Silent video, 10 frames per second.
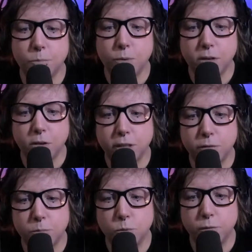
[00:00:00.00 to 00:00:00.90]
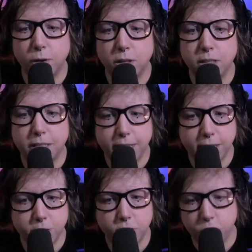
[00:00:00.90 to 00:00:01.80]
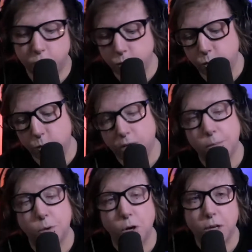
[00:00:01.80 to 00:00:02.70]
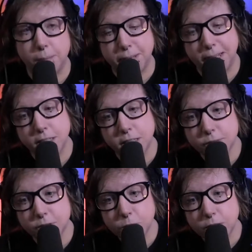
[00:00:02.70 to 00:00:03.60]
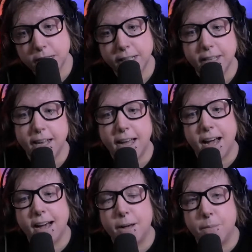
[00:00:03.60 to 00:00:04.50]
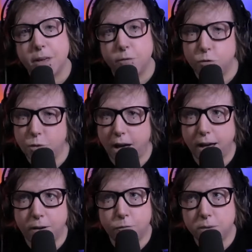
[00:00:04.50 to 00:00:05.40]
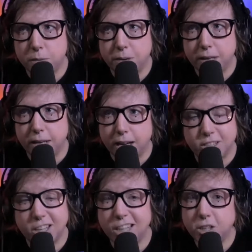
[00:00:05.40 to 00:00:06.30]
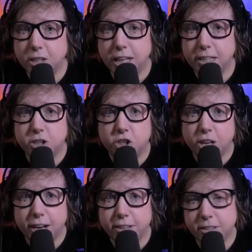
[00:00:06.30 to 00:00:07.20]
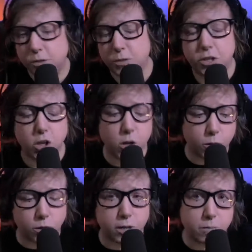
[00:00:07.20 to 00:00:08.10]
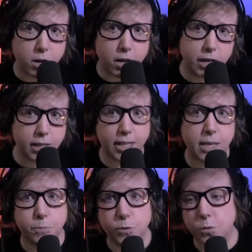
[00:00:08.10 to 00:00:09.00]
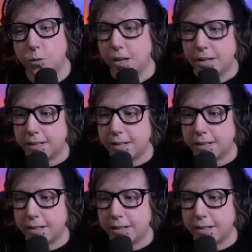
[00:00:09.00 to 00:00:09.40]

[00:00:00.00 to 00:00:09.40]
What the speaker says: We are looking for more volunteers to come on and be interviewed. If you have maybe a skill you'd like to share with the local community to keep you